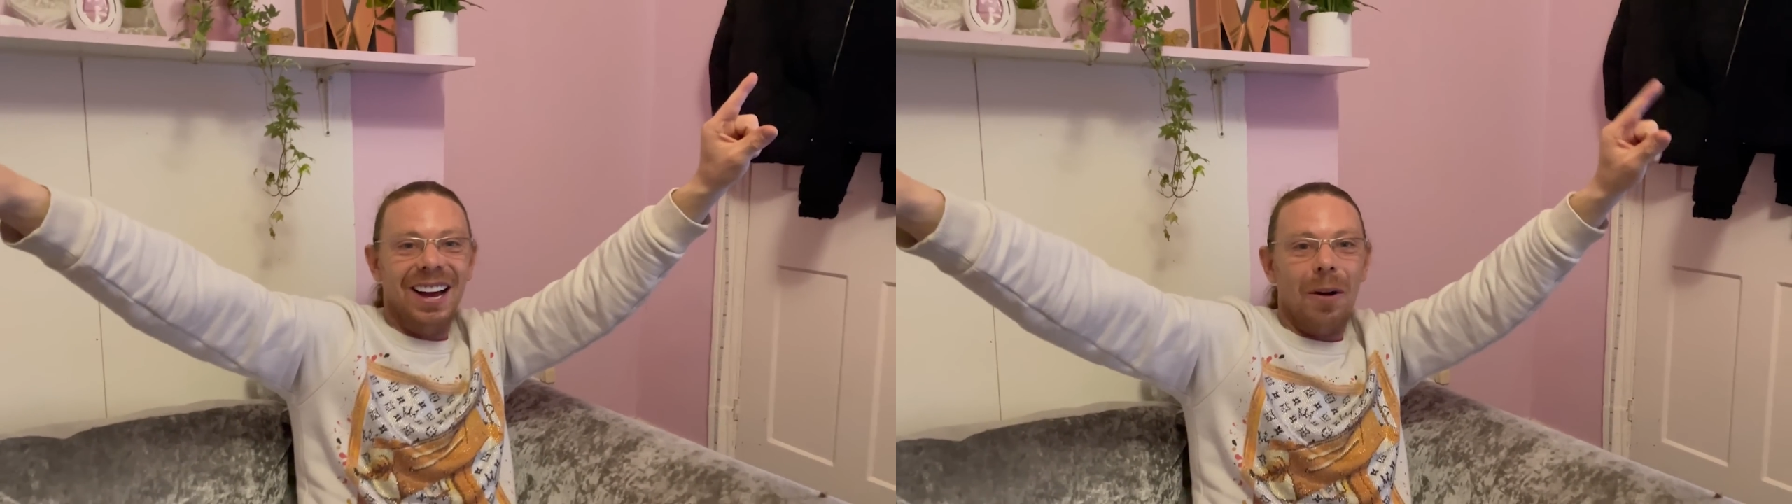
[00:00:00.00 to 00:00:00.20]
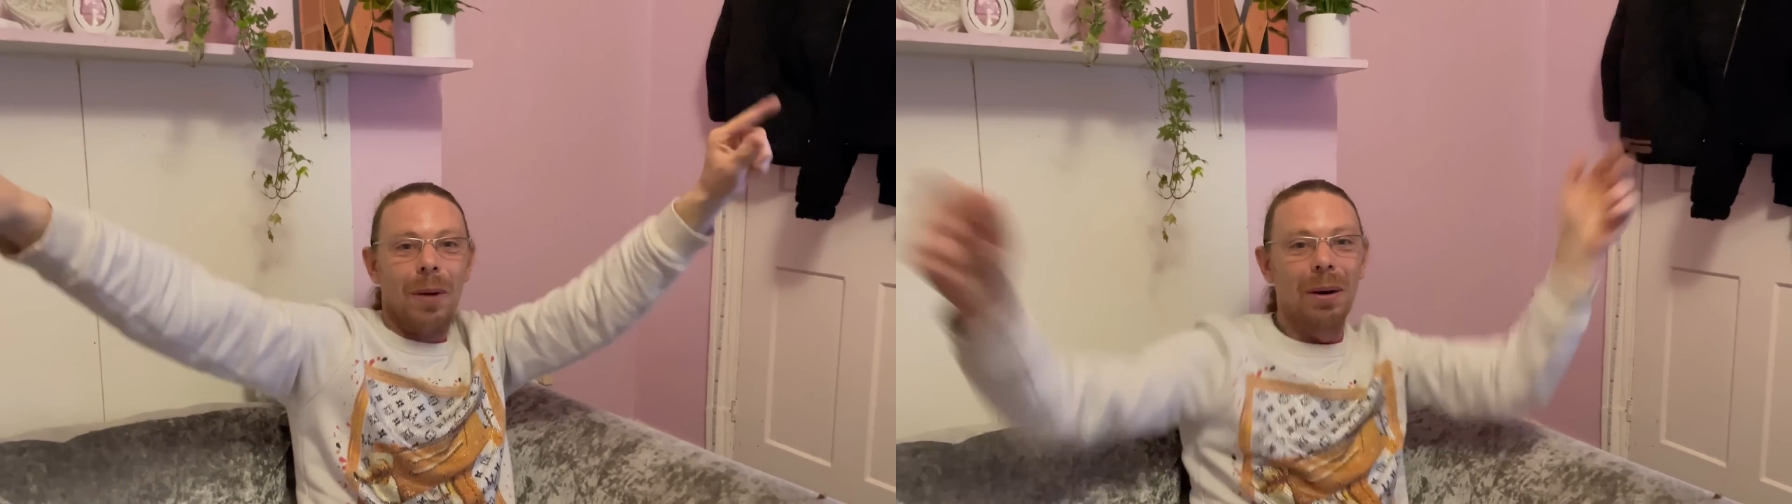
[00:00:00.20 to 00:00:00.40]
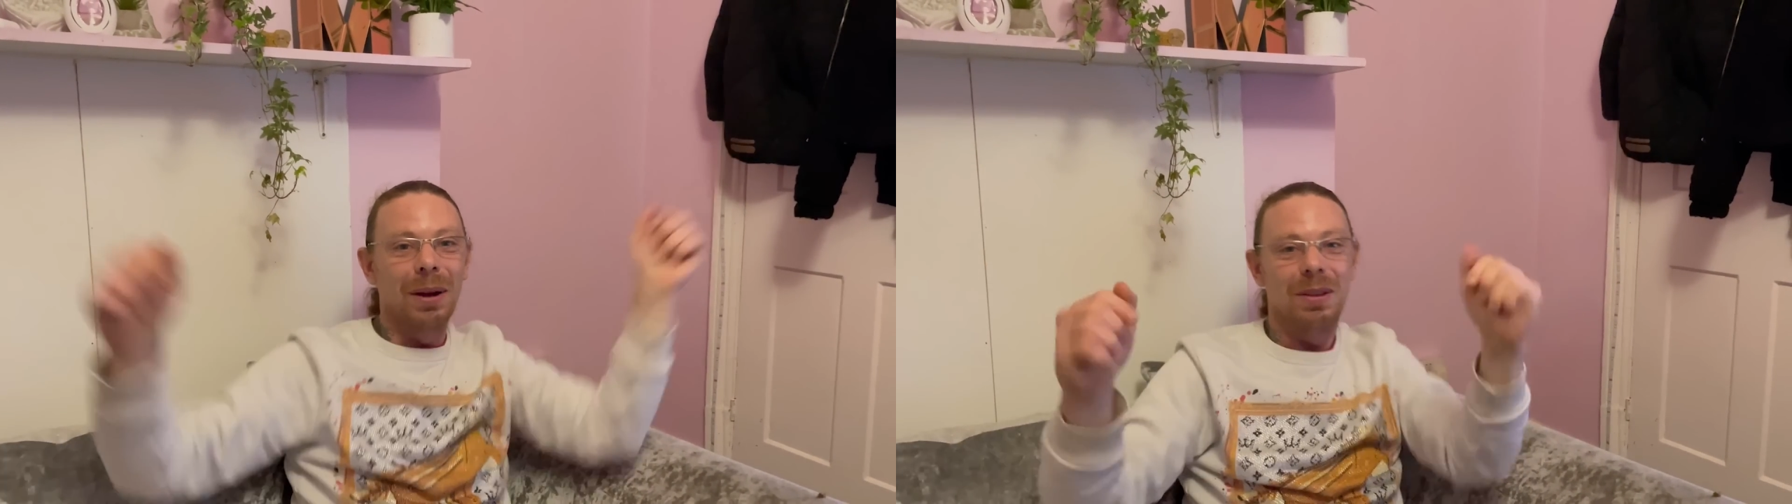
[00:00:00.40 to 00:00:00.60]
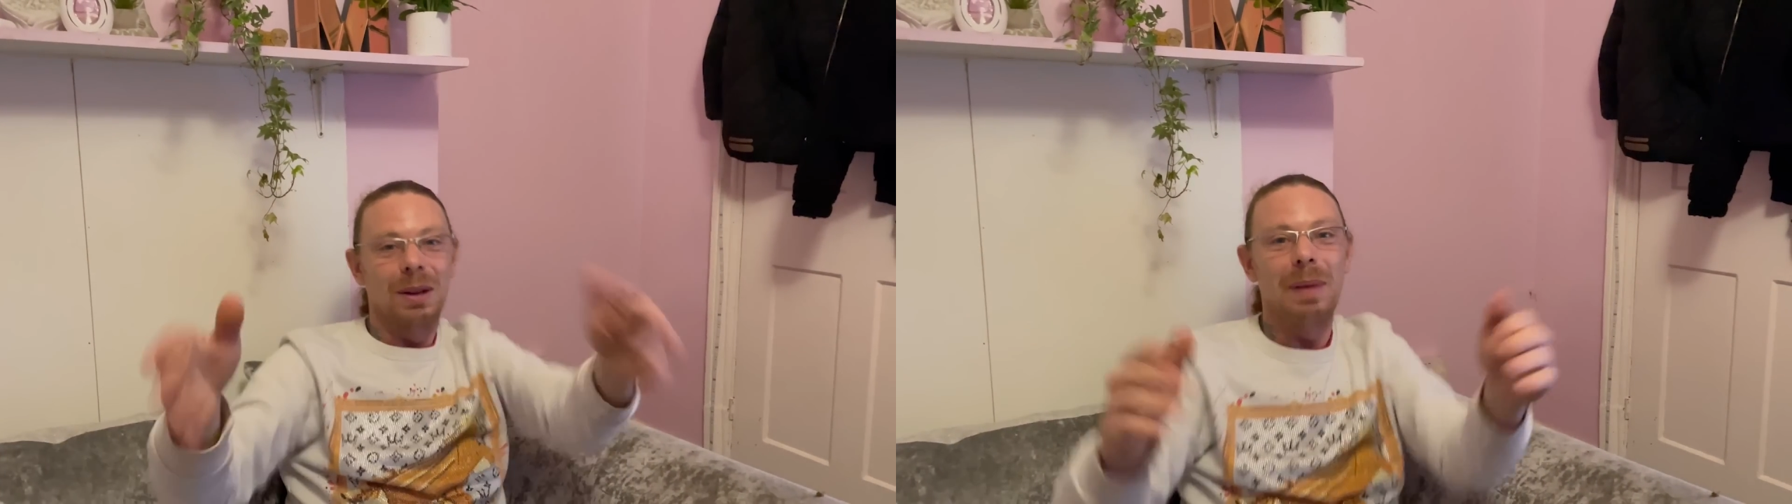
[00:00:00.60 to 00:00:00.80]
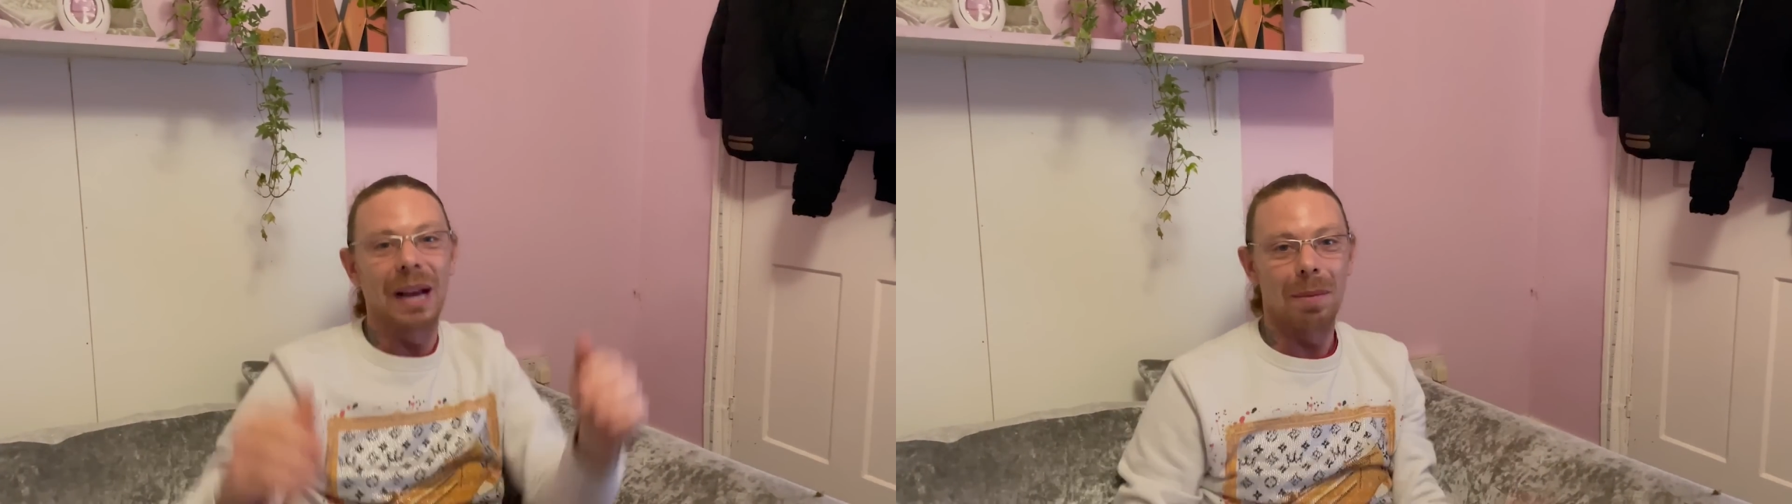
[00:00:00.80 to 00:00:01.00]
Welcome to the
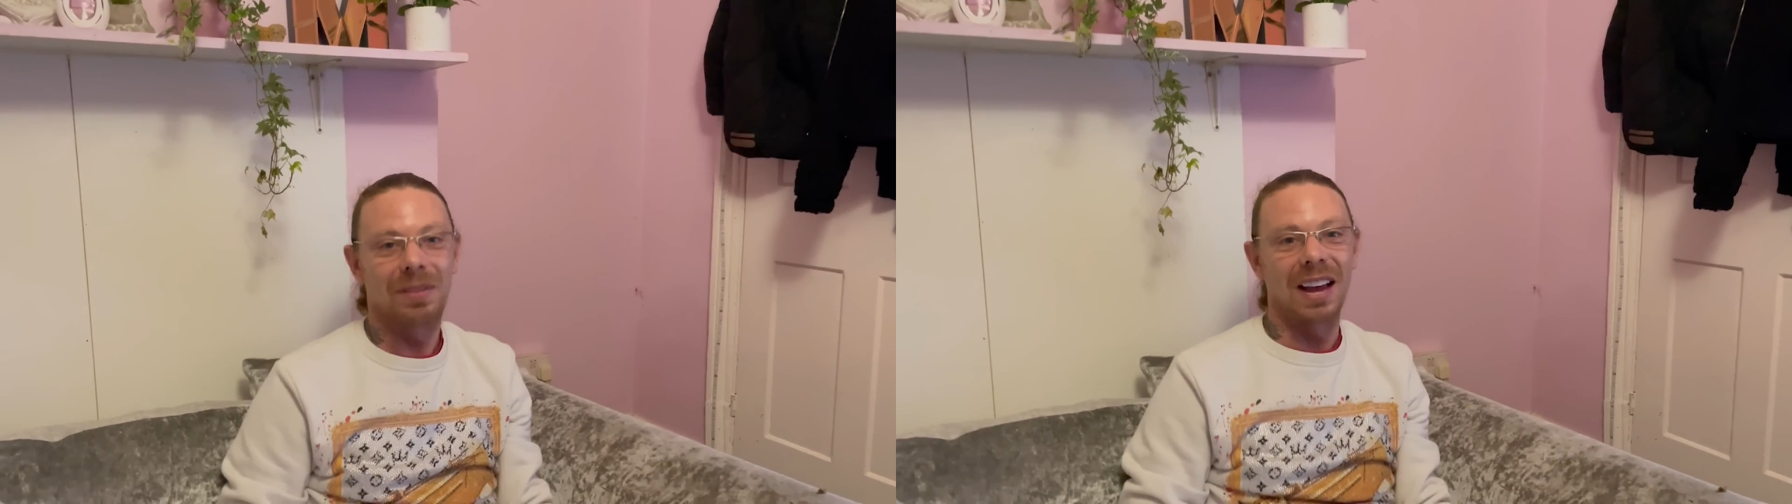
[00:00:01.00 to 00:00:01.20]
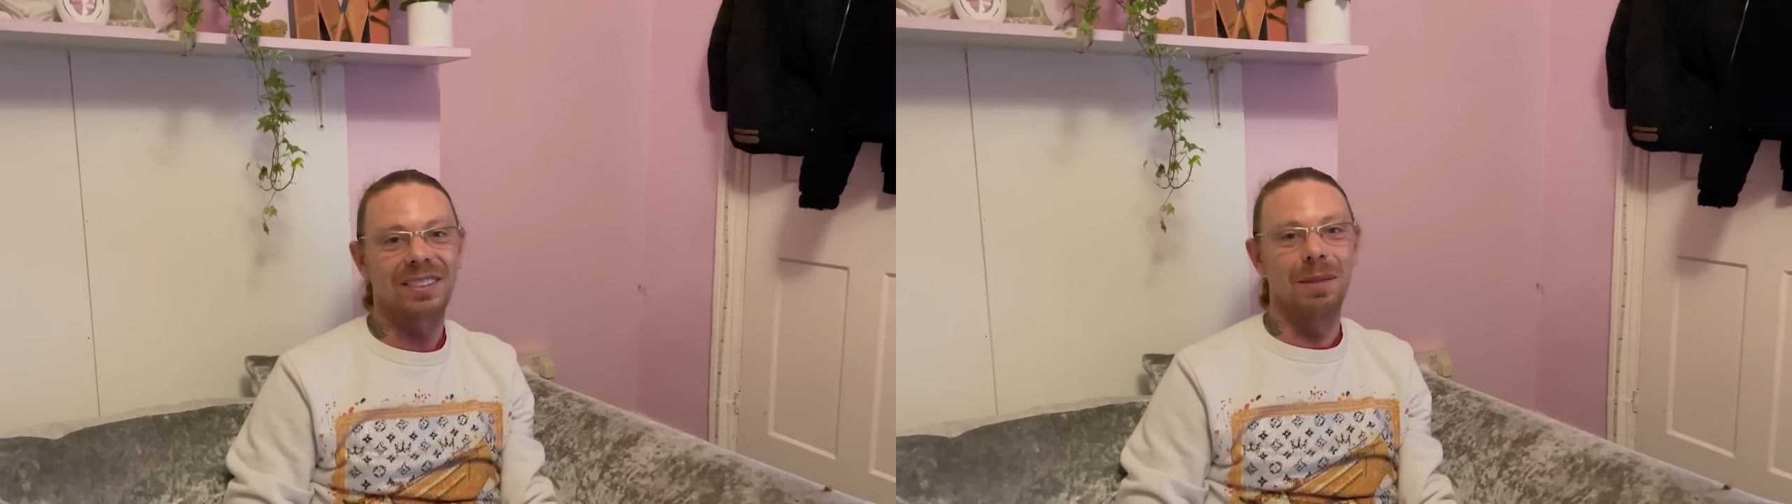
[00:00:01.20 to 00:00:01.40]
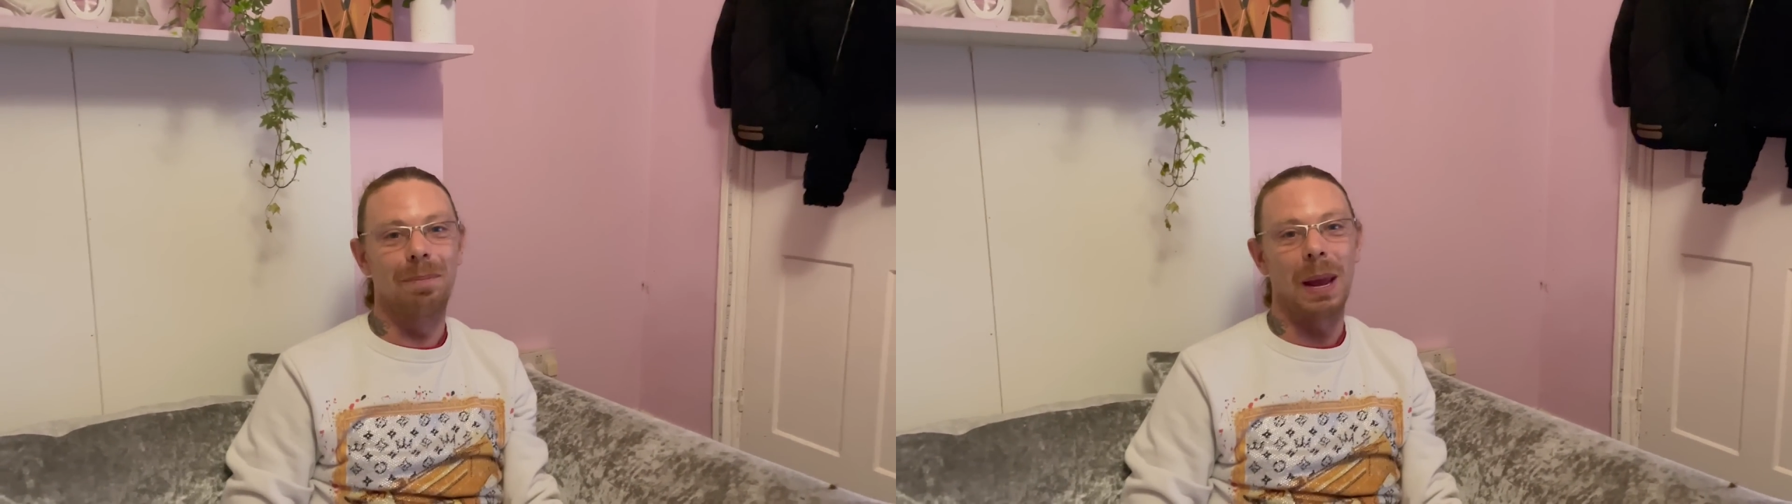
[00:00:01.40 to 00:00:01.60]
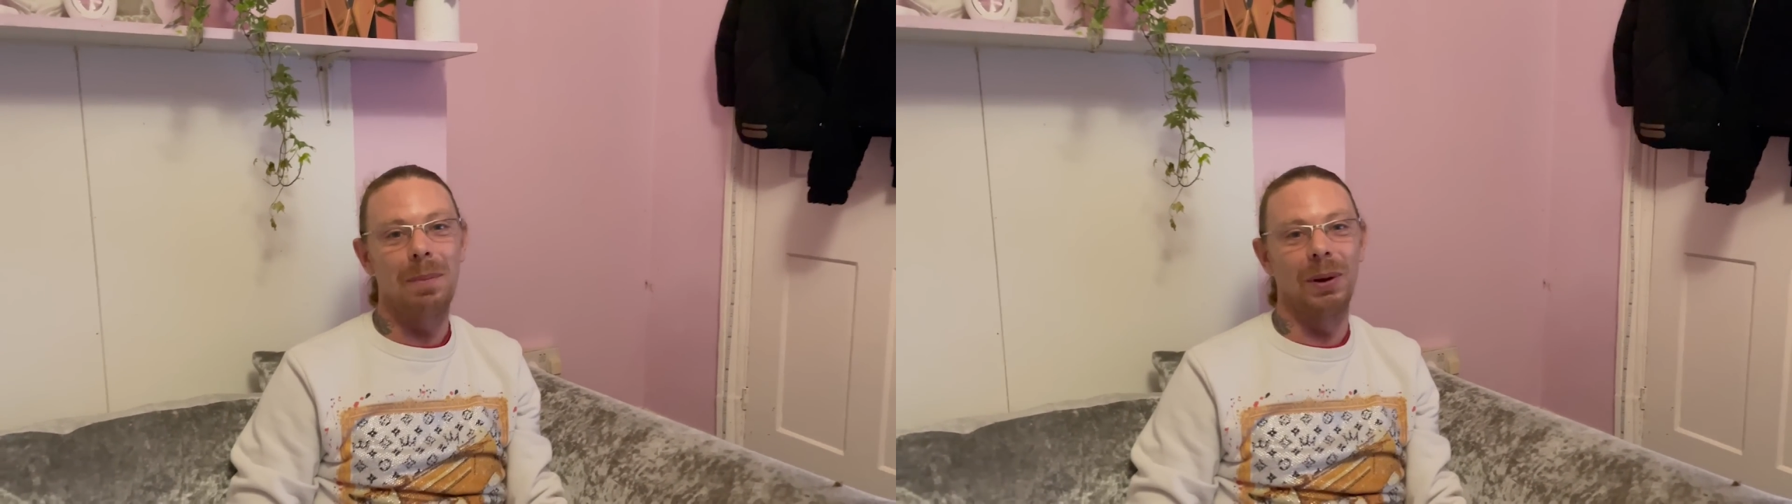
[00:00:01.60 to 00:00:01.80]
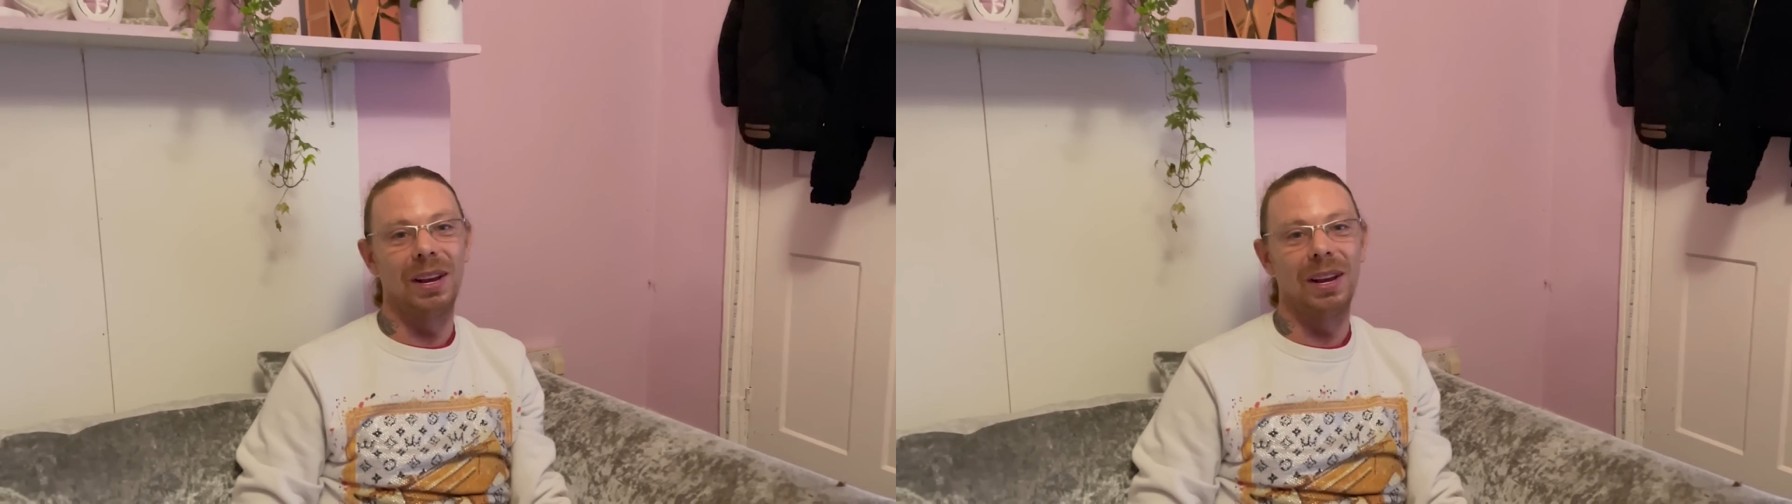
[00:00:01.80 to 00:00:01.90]
big up section, people.